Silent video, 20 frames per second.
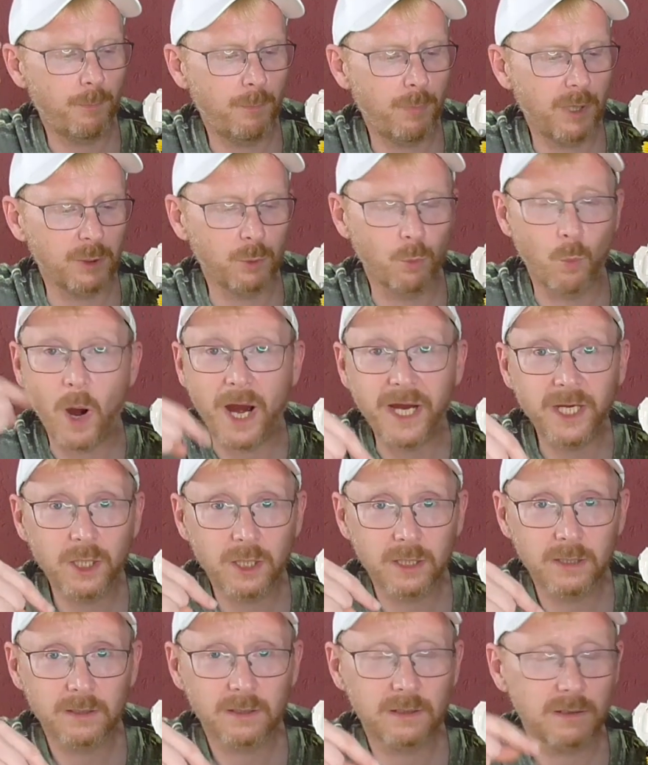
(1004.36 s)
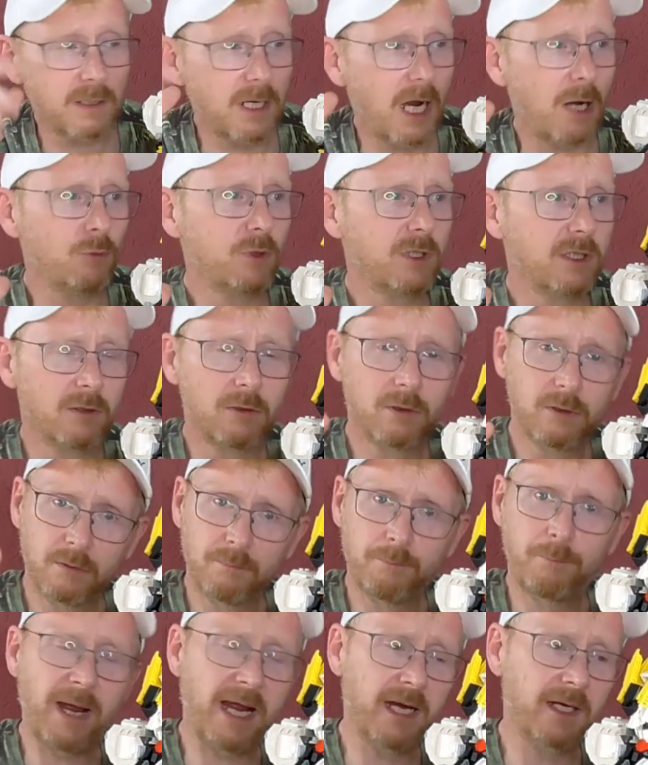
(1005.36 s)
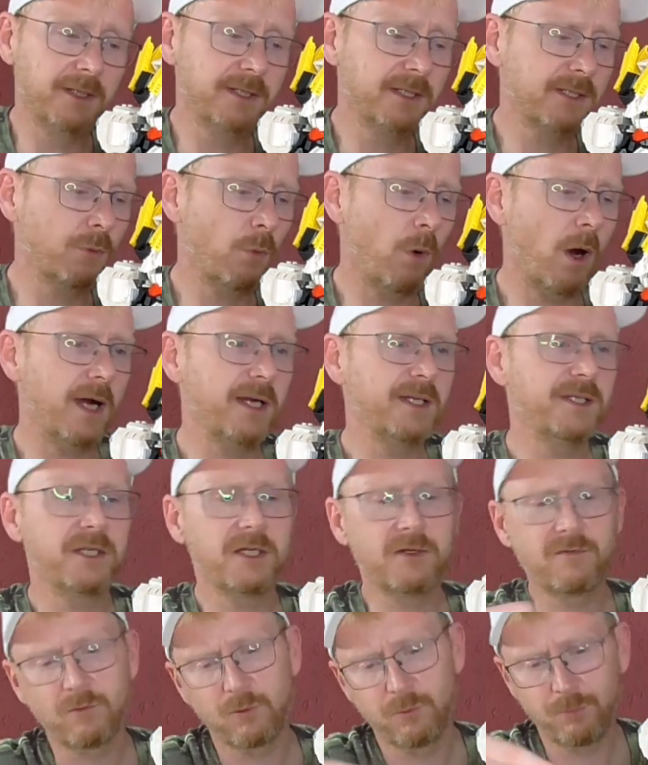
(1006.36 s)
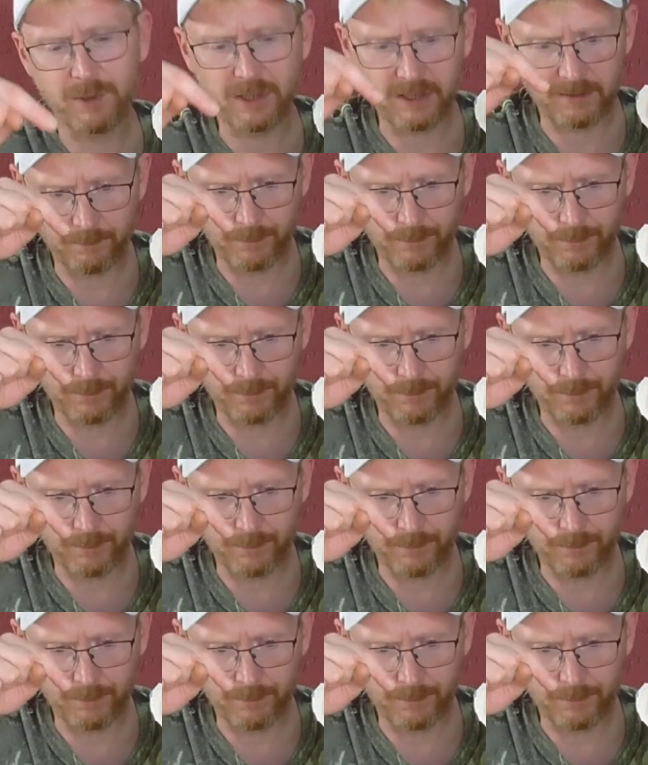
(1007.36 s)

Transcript: But weight, counterbalance wise, it would be